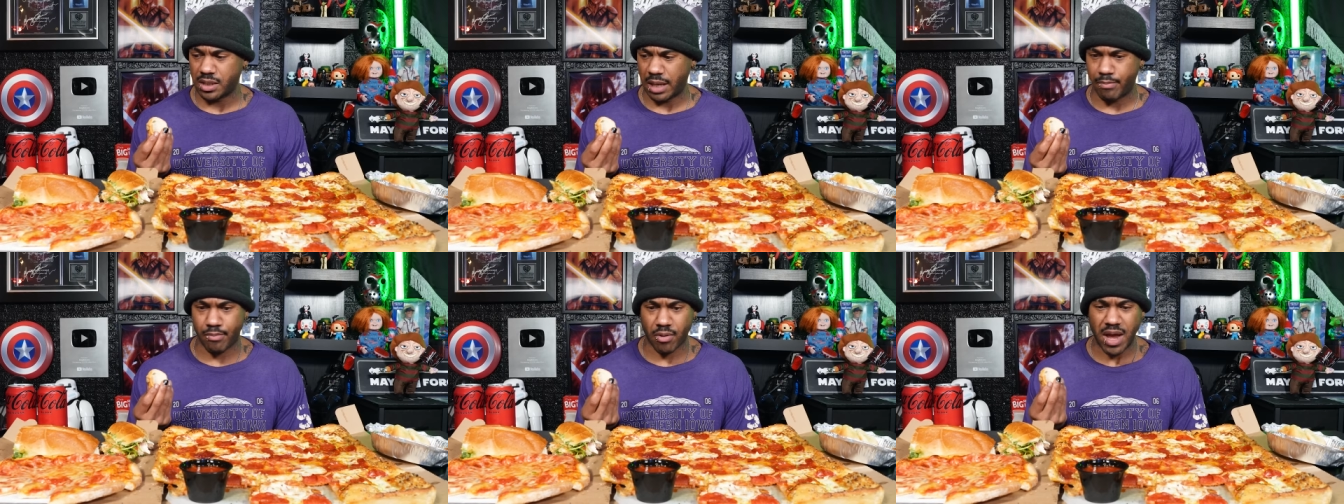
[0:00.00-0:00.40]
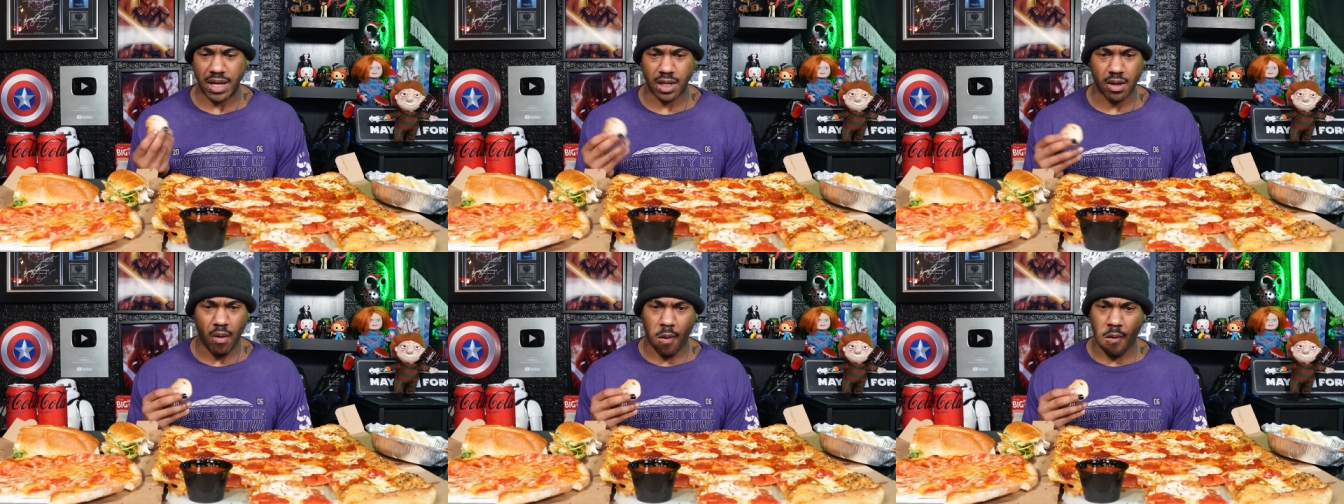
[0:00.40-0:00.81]
like bread.
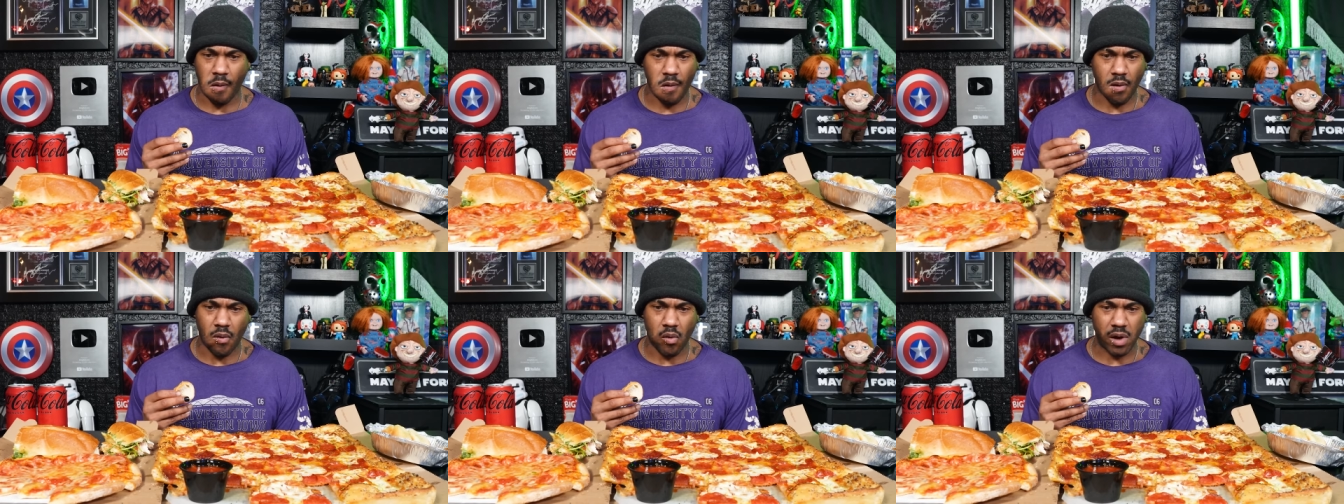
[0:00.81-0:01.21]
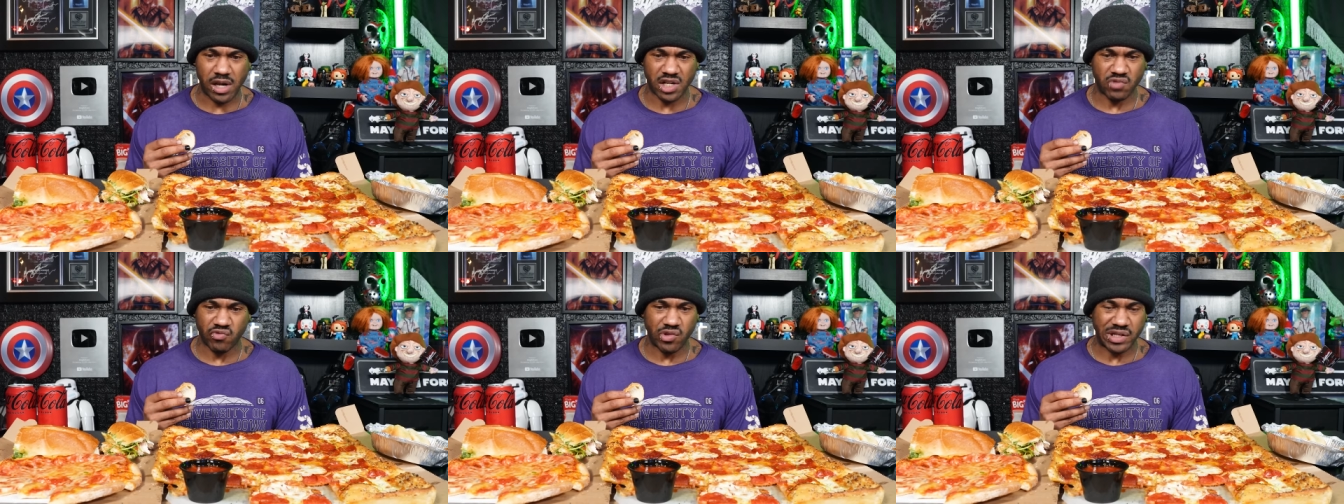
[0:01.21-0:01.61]
It
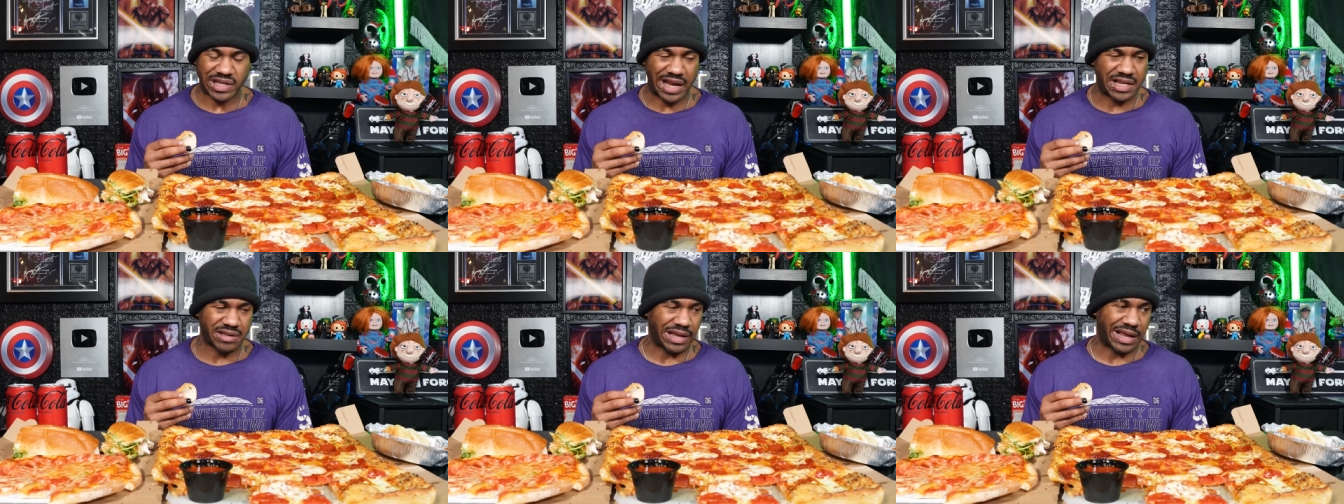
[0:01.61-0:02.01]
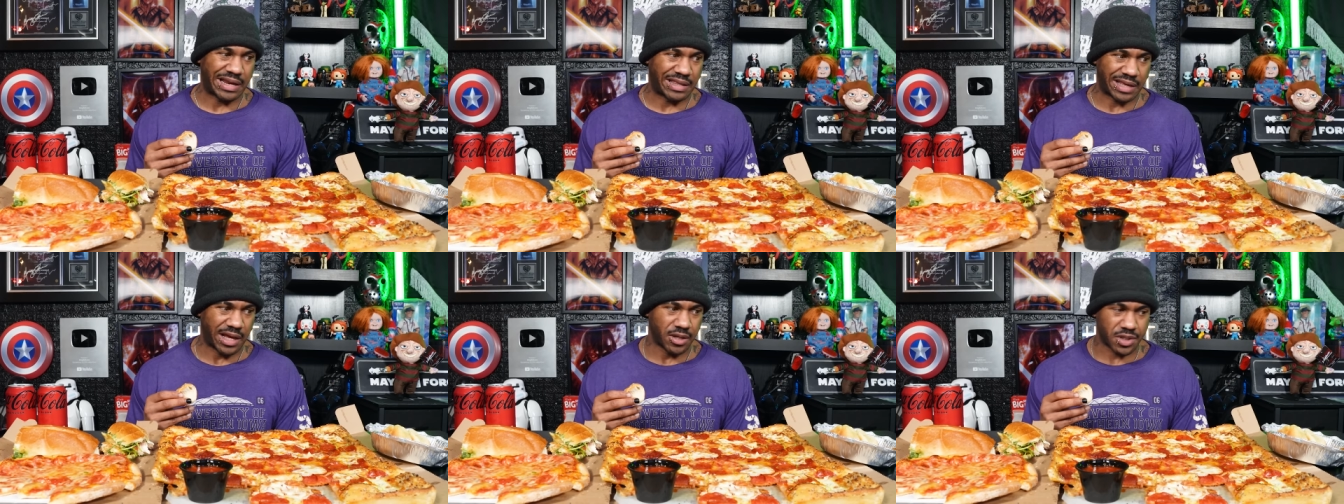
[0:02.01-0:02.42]
doesn't really taste like
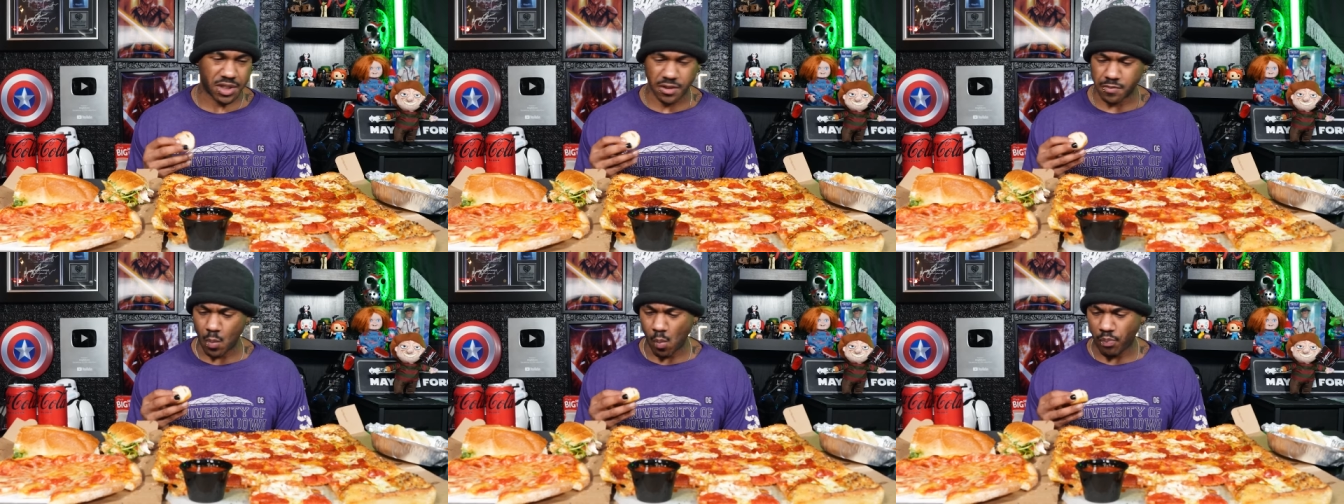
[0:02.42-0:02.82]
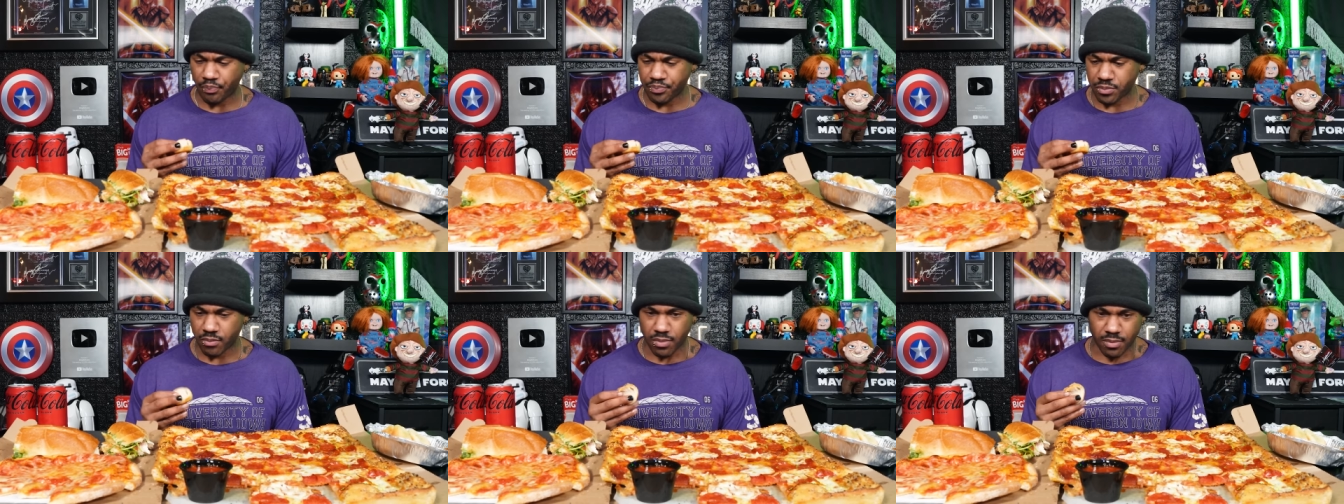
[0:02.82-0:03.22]
anything else.
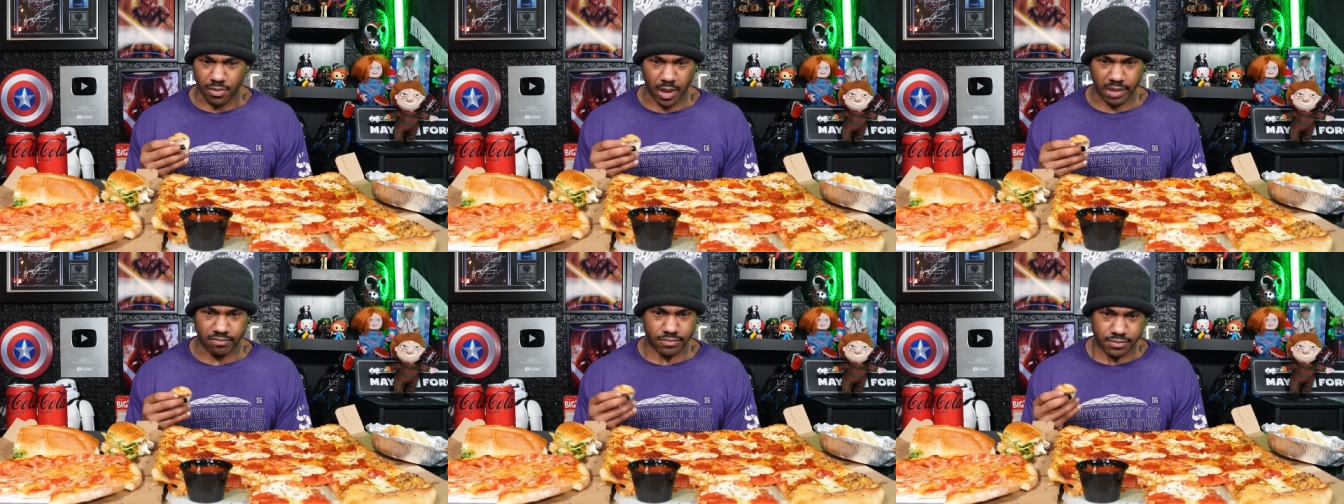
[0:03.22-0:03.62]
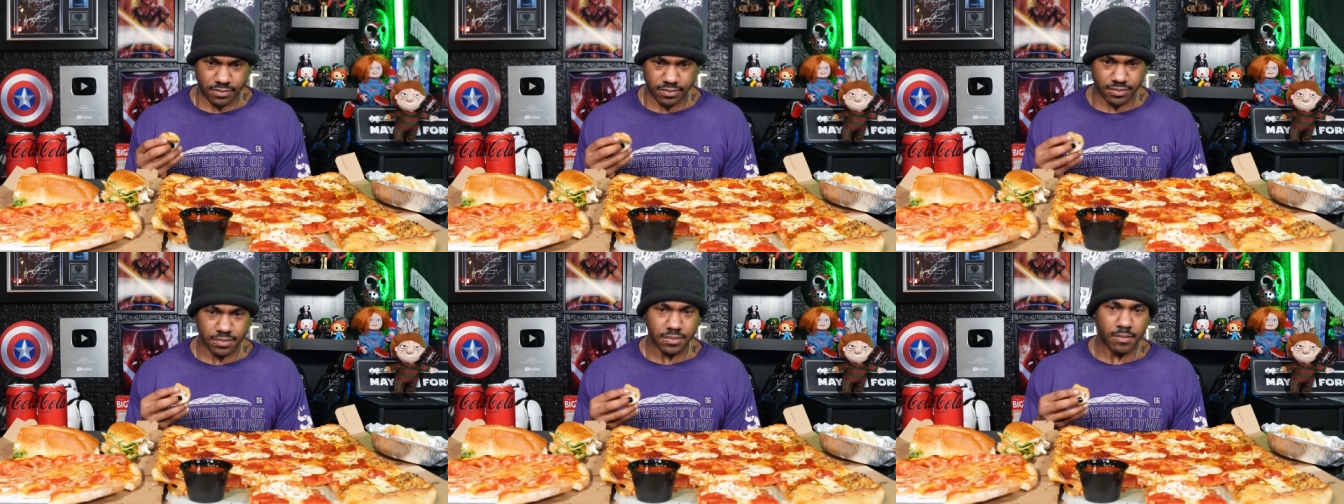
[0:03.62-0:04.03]
Like,
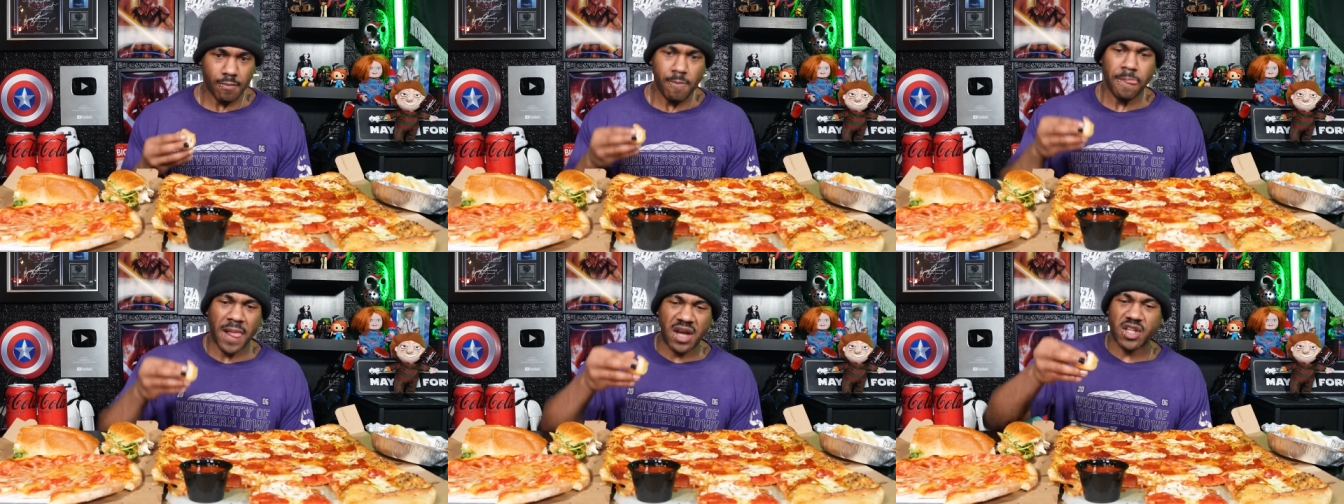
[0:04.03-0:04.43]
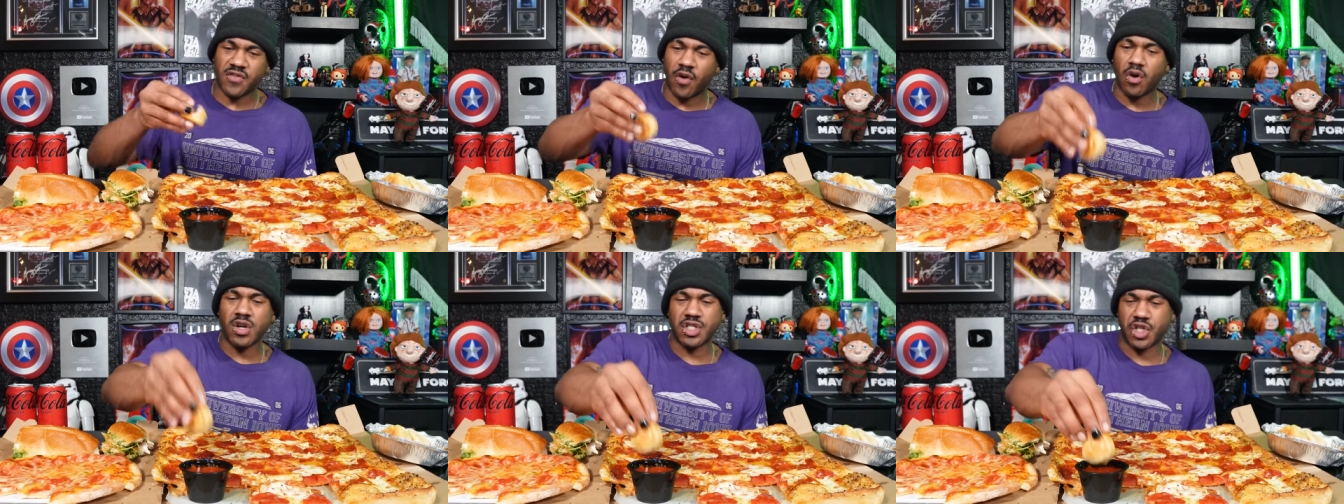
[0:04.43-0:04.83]
and as
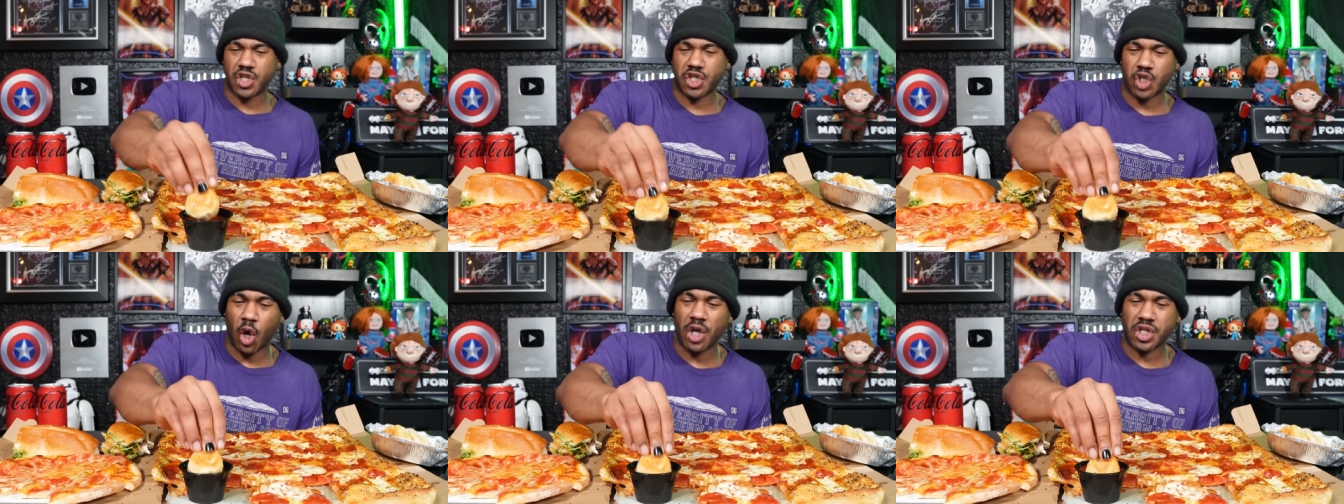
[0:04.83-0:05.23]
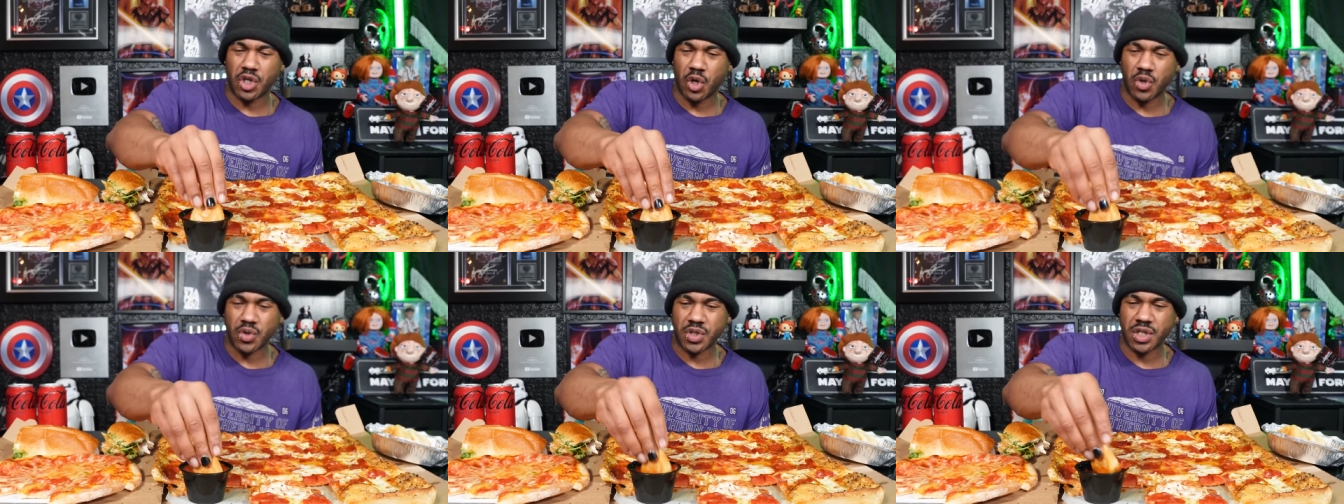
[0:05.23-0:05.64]
far as the sauce
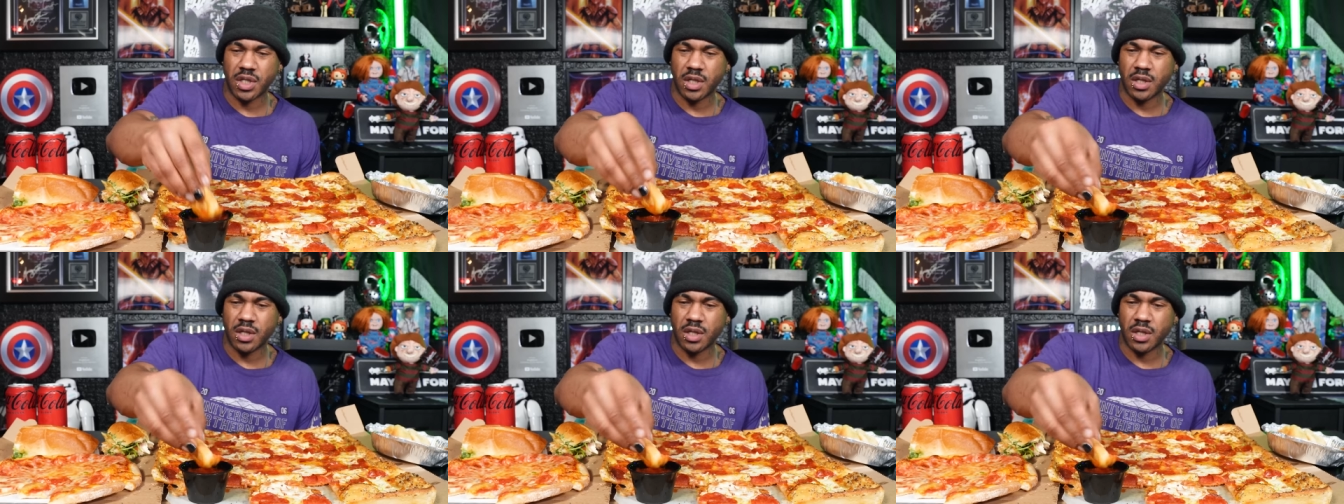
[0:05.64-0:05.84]
goes,